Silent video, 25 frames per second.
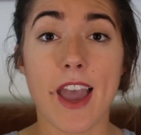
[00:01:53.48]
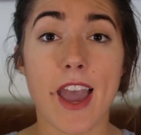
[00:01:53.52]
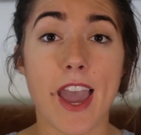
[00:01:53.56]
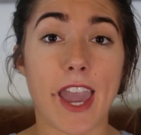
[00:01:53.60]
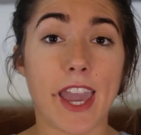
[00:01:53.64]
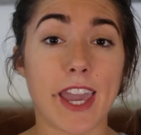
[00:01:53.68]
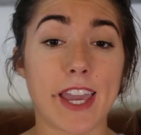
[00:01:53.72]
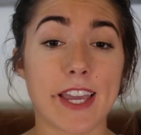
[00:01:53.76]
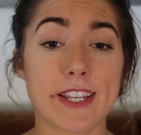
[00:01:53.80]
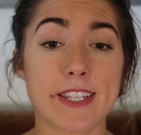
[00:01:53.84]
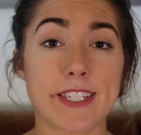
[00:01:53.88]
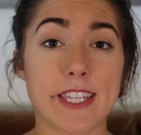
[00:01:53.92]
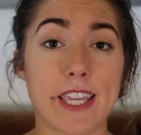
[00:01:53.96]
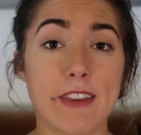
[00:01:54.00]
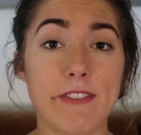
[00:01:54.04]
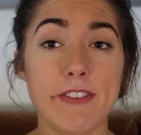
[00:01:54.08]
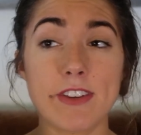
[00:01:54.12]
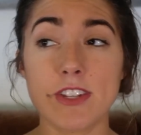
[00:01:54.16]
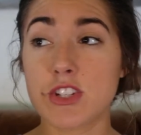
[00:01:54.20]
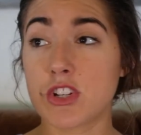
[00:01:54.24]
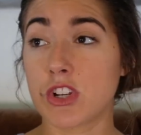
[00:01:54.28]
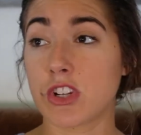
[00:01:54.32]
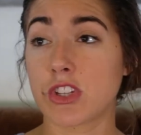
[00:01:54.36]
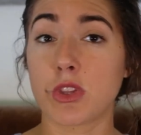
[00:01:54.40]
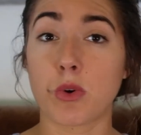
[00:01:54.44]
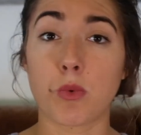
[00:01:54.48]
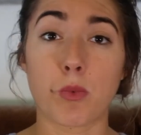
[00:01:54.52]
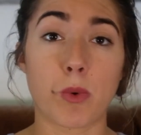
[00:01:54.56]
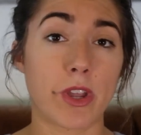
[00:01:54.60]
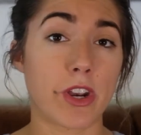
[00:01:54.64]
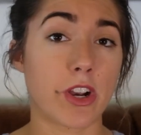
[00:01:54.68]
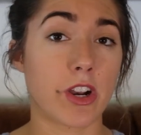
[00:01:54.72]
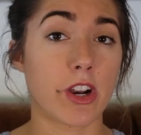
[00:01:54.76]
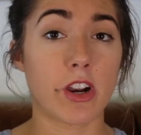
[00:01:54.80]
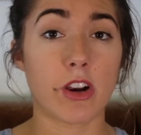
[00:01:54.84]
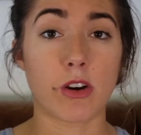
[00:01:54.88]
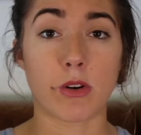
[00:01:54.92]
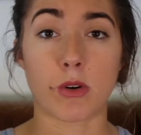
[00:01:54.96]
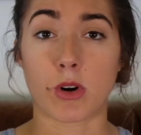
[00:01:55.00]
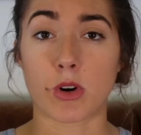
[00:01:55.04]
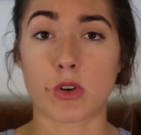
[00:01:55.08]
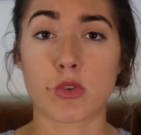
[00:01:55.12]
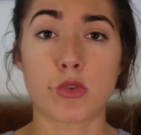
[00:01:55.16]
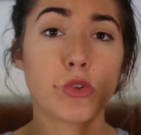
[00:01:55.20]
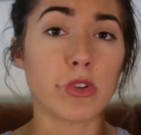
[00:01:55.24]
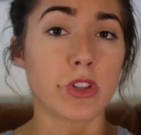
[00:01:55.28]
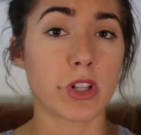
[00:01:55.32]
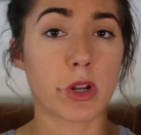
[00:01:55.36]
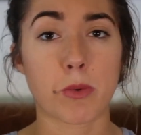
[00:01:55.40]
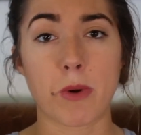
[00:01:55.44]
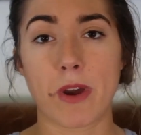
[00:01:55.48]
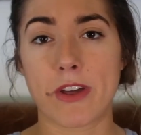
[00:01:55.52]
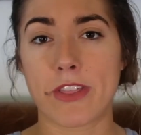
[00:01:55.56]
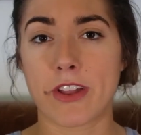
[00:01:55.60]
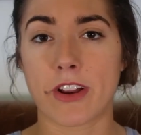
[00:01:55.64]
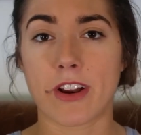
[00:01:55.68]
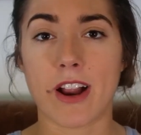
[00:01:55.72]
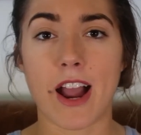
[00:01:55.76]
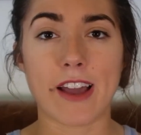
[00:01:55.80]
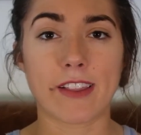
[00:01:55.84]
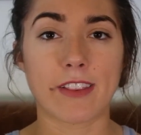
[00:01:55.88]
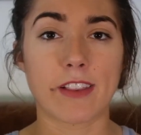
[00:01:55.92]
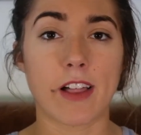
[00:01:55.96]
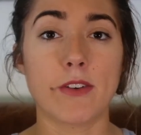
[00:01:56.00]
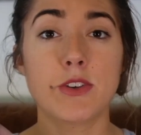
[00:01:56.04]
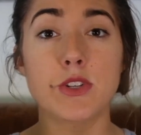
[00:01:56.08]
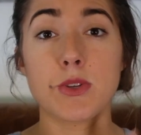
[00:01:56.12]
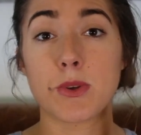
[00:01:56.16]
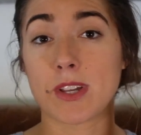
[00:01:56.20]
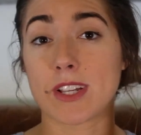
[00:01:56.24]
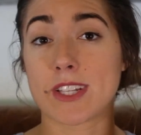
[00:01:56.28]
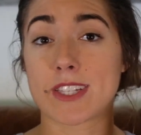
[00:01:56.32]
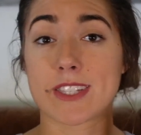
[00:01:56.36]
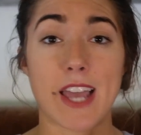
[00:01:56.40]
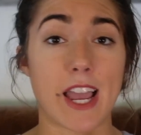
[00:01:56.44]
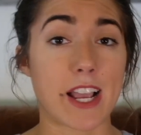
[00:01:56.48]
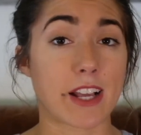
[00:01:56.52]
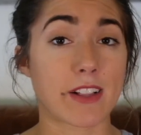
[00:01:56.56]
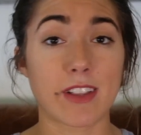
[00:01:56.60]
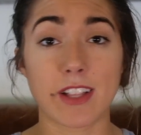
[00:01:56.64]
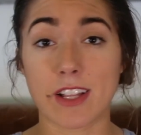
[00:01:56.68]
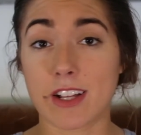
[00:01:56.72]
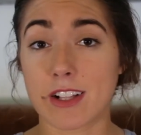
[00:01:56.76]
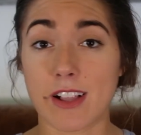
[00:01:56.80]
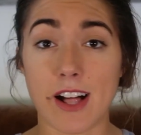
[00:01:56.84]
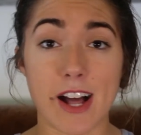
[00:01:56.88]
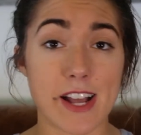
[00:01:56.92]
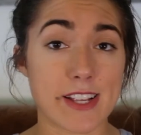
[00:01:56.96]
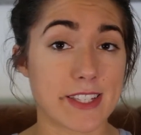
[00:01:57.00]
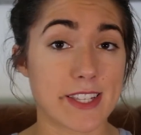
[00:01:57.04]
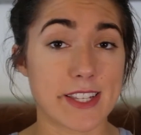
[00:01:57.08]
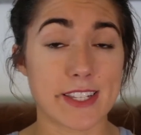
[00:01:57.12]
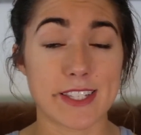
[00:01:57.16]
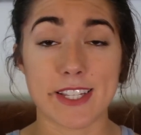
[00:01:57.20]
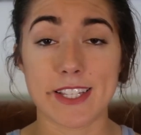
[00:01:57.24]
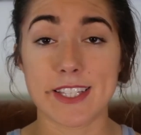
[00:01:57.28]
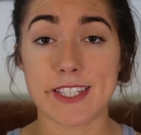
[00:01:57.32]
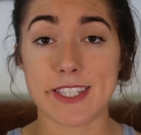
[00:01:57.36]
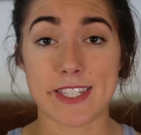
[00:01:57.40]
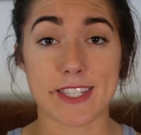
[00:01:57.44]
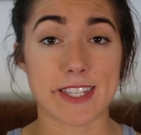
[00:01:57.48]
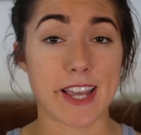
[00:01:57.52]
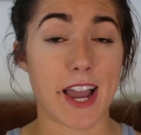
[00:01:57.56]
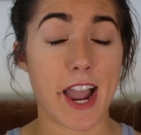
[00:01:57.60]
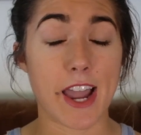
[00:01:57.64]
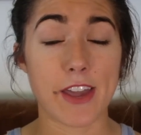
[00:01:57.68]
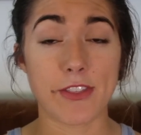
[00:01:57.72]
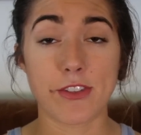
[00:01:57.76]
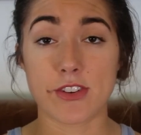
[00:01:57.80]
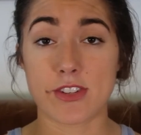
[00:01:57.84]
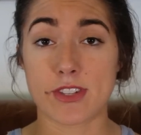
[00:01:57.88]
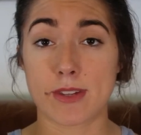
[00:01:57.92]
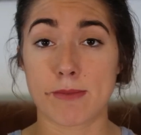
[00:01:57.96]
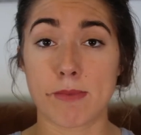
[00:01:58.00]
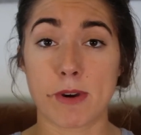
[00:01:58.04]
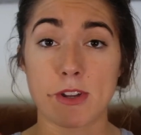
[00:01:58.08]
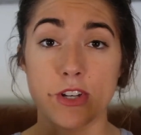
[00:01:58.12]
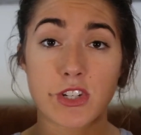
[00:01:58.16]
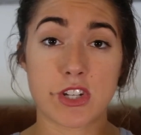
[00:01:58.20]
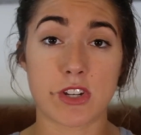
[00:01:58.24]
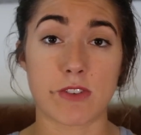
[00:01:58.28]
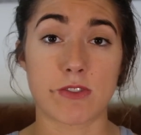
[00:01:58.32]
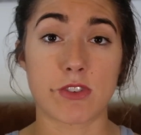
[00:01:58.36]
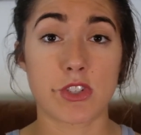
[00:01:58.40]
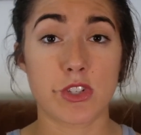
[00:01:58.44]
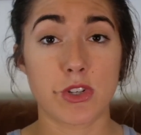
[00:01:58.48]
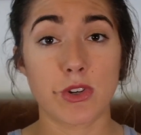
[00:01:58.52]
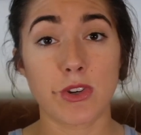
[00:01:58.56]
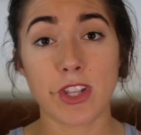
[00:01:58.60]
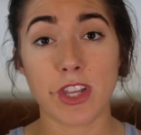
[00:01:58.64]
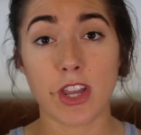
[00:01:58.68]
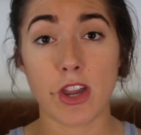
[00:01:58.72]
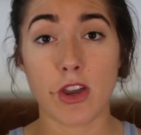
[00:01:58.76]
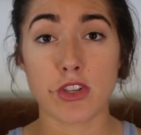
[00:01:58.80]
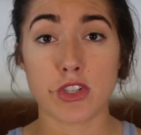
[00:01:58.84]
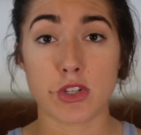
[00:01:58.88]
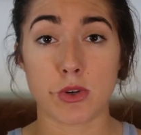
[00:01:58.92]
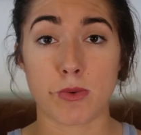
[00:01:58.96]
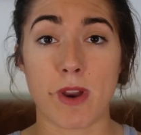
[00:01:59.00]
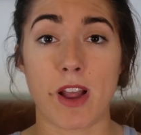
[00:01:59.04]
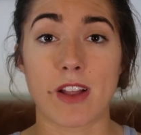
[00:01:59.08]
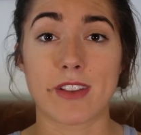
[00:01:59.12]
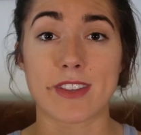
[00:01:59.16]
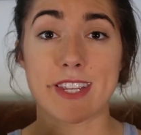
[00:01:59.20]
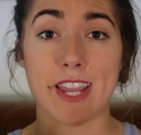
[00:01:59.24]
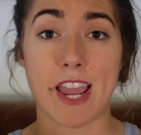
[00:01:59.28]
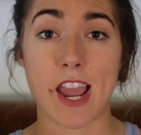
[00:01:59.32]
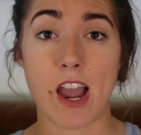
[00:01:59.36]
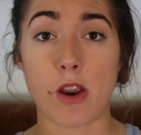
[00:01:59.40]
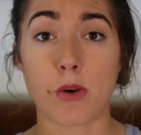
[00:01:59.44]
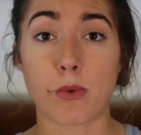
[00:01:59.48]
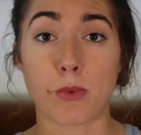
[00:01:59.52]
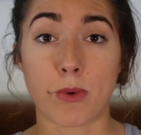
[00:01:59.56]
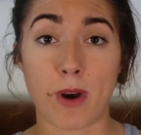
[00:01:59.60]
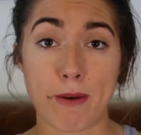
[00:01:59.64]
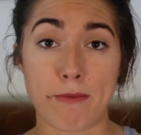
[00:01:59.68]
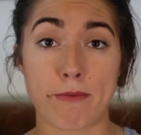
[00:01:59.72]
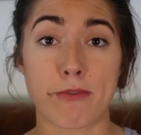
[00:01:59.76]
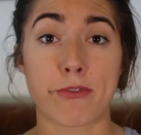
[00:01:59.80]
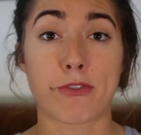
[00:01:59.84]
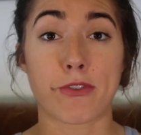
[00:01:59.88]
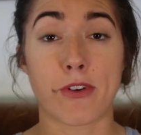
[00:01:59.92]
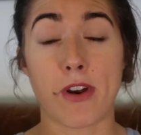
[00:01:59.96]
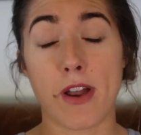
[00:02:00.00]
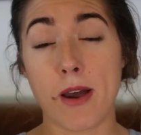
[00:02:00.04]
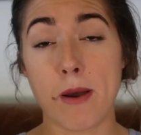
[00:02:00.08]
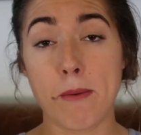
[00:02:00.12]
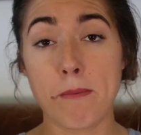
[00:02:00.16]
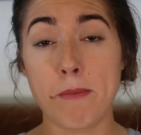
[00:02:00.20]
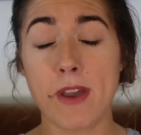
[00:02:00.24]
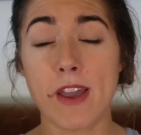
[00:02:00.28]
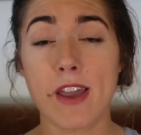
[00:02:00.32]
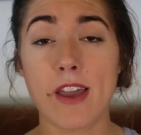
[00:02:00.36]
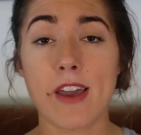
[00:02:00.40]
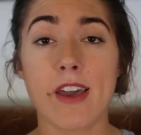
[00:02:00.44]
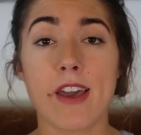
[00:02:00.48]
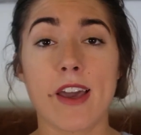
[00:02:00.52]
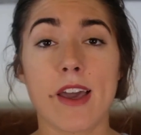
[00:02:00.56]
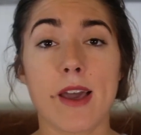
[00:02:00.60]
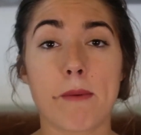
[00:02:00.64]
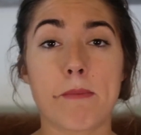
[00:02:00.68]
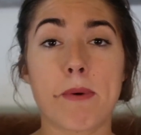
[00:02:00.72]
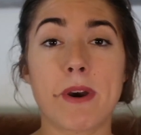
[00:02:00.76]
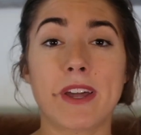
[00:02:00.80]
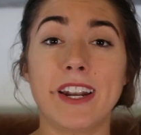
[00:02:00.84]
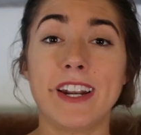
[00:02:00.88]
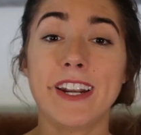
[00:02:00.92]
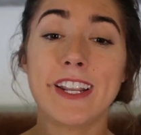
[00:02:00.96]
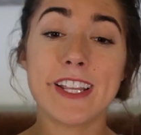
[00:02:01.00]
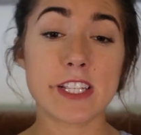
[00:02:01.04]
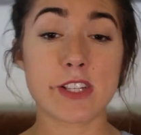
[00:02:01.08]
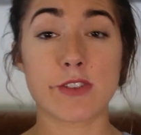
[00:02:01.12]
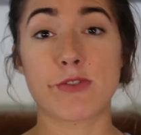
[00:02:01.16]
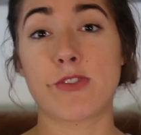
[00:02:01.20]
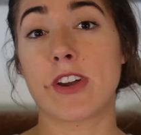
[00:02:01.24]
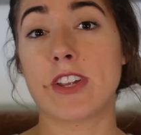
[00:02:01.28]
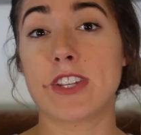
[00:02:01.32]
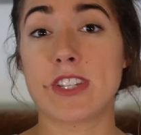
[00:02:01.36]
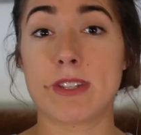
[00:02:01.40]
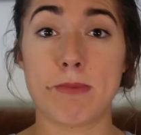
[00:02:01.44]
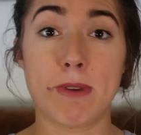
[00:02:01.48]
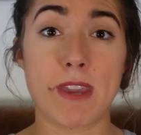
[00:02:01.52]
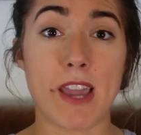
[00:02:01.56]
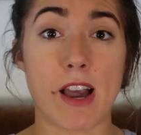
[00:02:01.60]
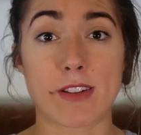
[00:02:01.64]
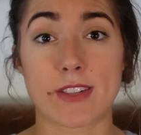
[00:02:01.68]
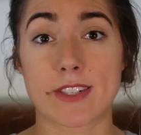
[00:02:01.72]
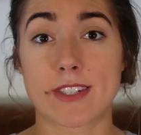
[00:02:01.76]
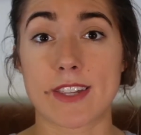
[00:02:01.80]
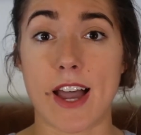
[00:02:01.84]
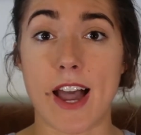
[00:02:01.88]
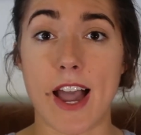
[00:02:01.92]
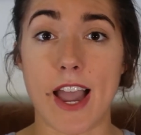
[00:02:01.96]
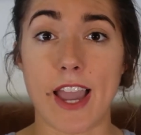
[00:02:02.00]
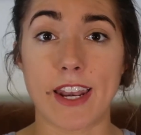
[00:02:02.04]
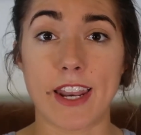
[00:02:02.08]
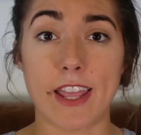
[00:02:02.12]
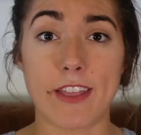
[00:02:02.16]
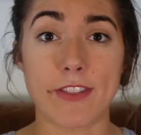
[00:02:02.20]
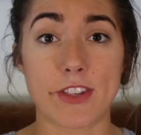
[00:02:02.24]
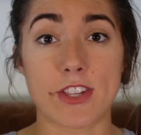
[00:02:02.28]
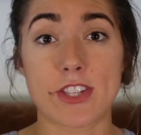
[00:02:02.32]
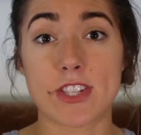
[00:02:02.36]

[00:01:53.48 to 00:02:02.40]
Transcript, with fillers: And even during the winter or cooler weather, I love doing cycling classes inside. There's a bunch of studios around town where I'm from, but it is fun to be outside in the